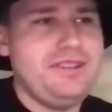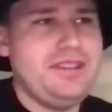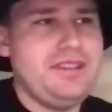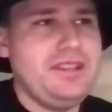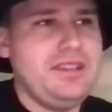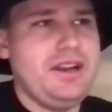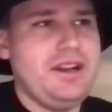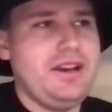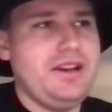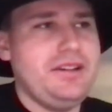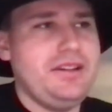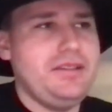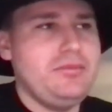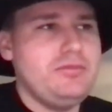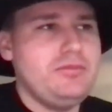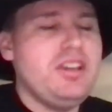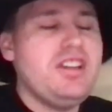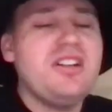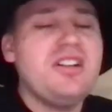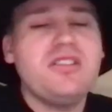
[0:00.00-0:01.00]

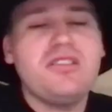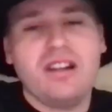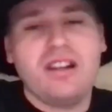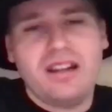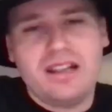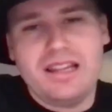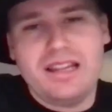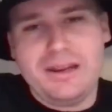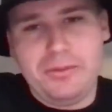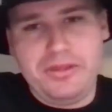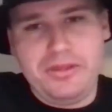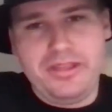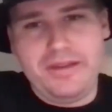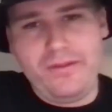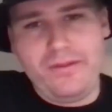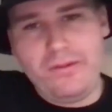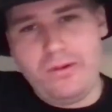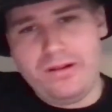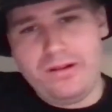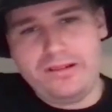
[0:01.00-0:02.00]
you're not going to click with
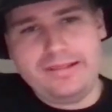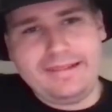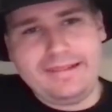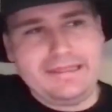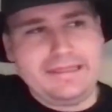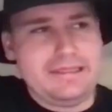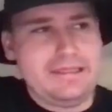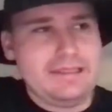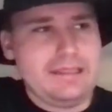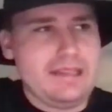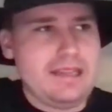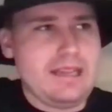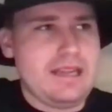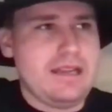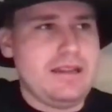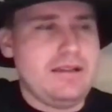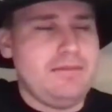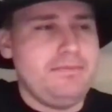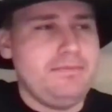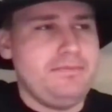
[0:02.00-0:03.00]
everyone.
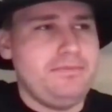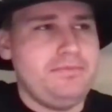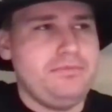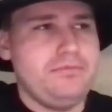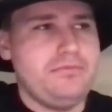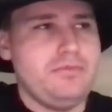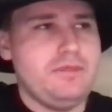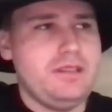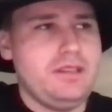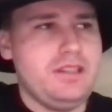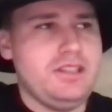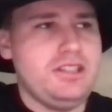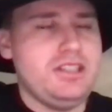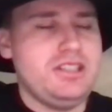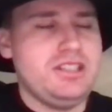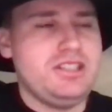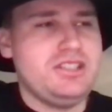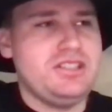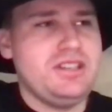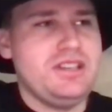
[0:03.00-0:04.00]
You
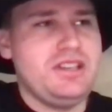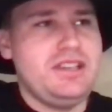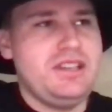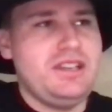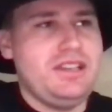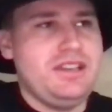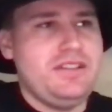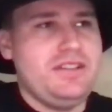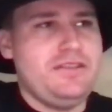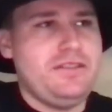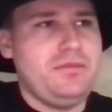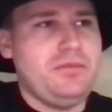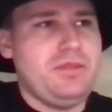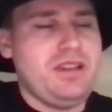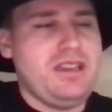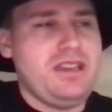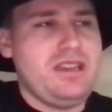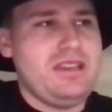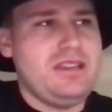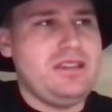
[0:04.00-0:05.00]
just, for
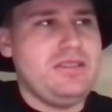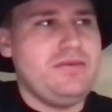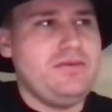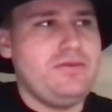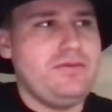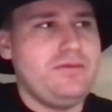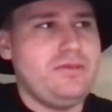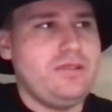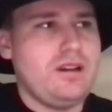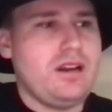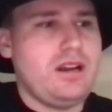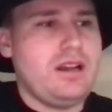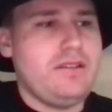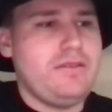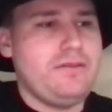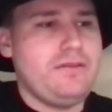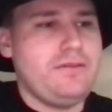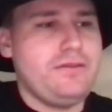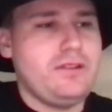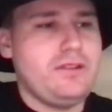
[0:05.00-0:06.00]
me,
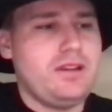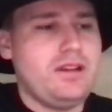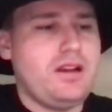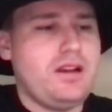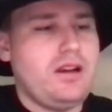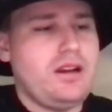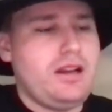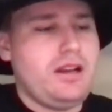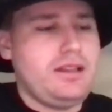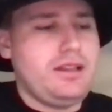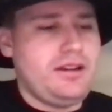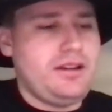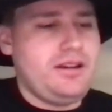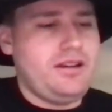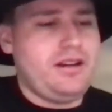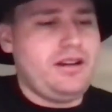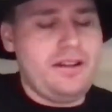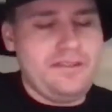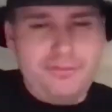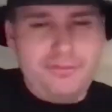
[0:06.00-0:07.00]
I've
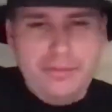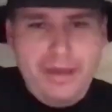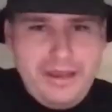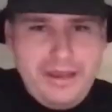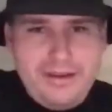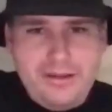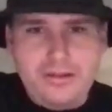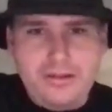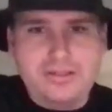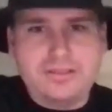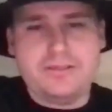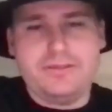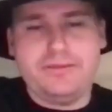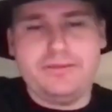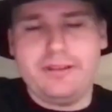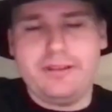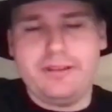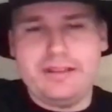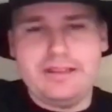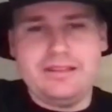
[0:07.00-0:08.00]
I've made lots of
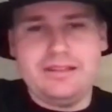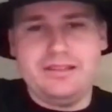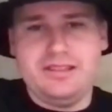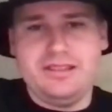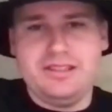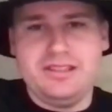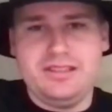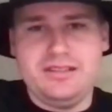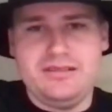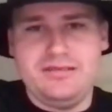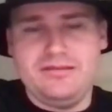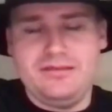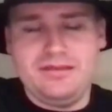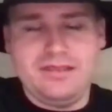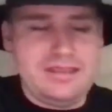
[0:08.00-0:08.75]
friends, and